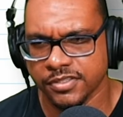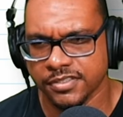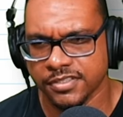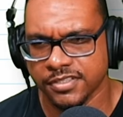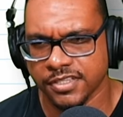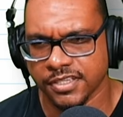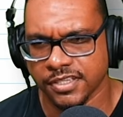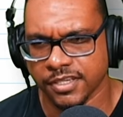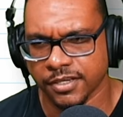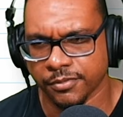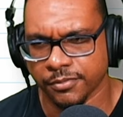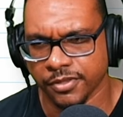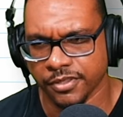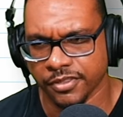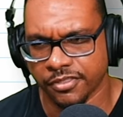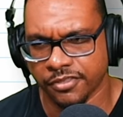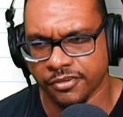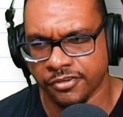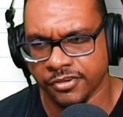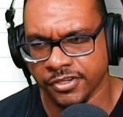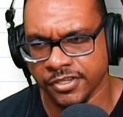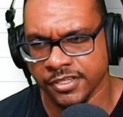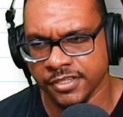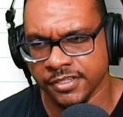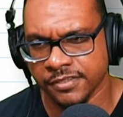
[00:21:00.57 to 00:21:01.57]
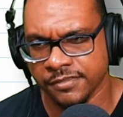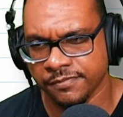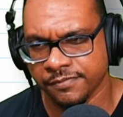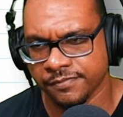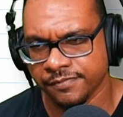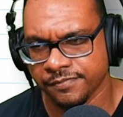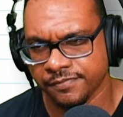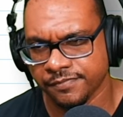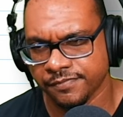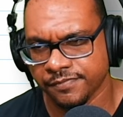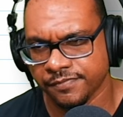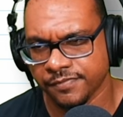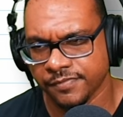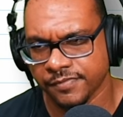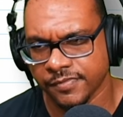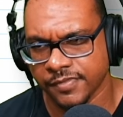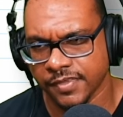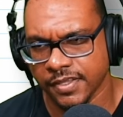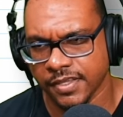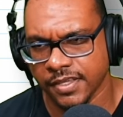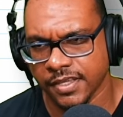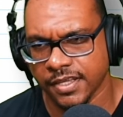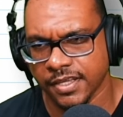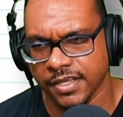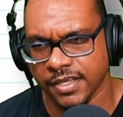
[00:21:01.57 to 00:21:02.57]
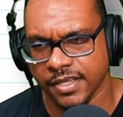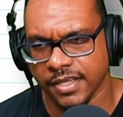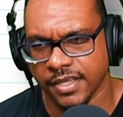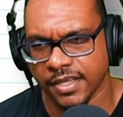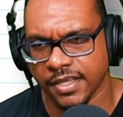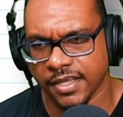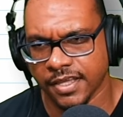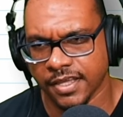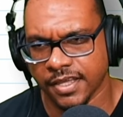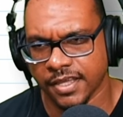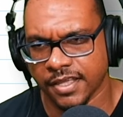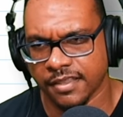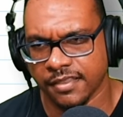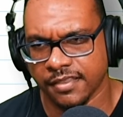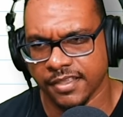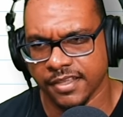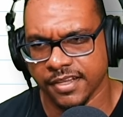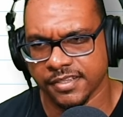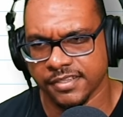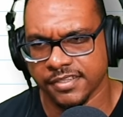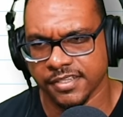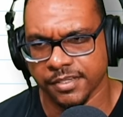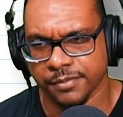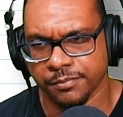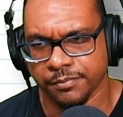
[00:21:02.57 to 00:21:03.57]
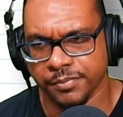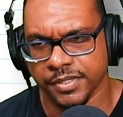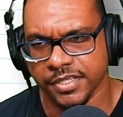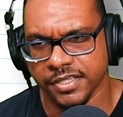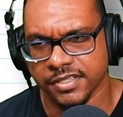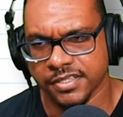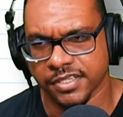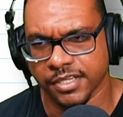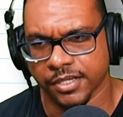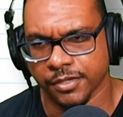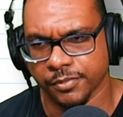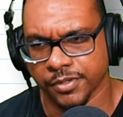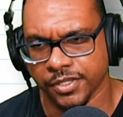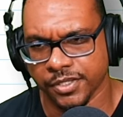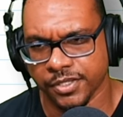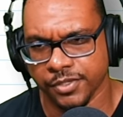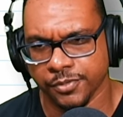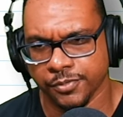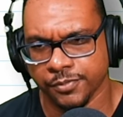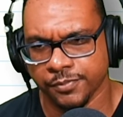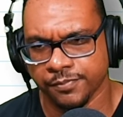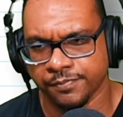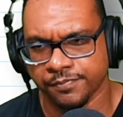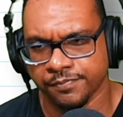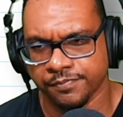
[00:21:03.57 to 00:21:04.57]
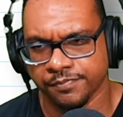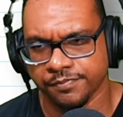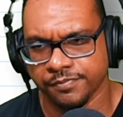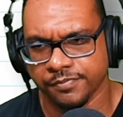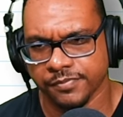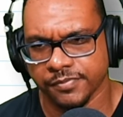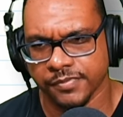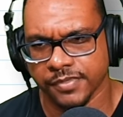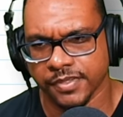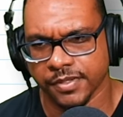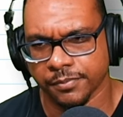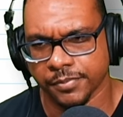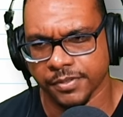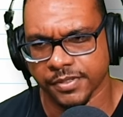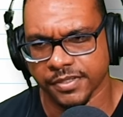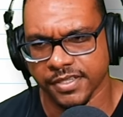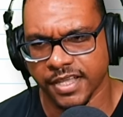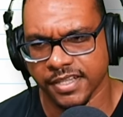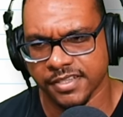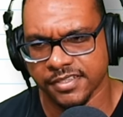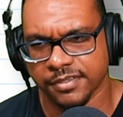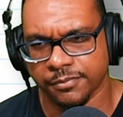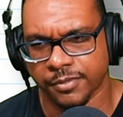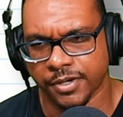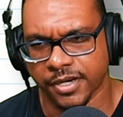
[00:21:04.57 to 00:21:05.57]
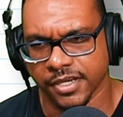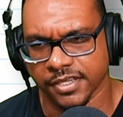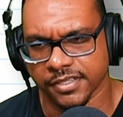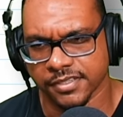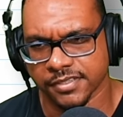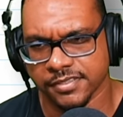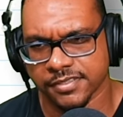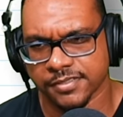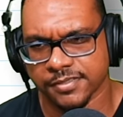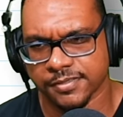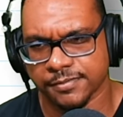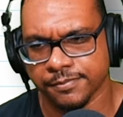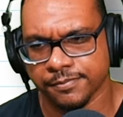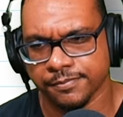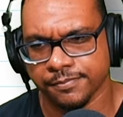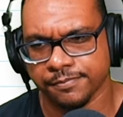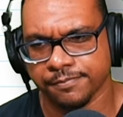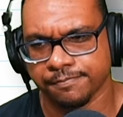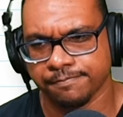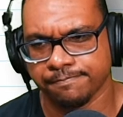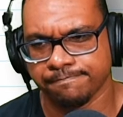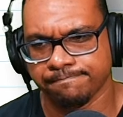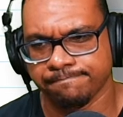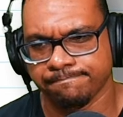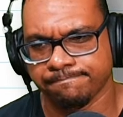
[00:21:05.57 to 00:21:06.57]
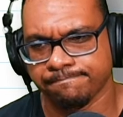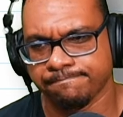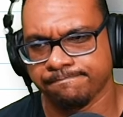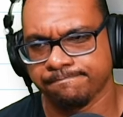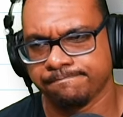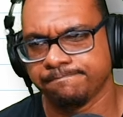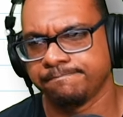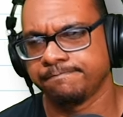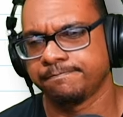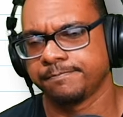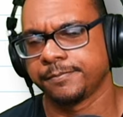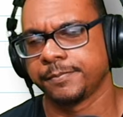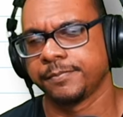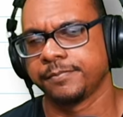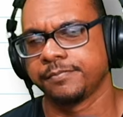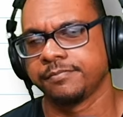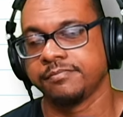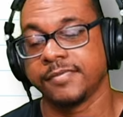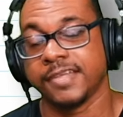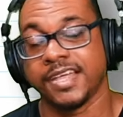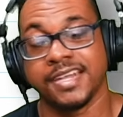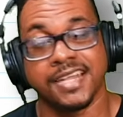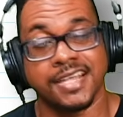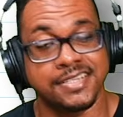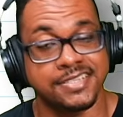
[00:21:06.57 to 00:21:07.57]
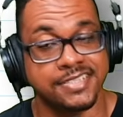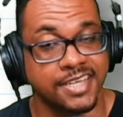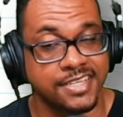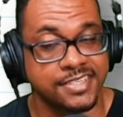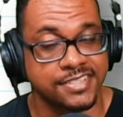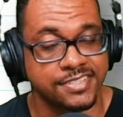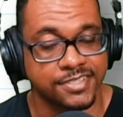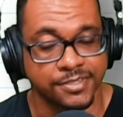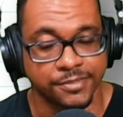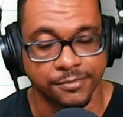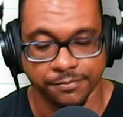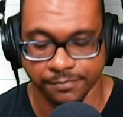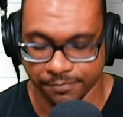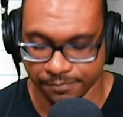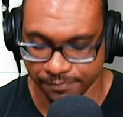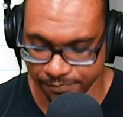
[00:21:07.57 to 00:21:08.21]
take away 3, and then take the p, take away q, and put that in brackets. And that's the answer.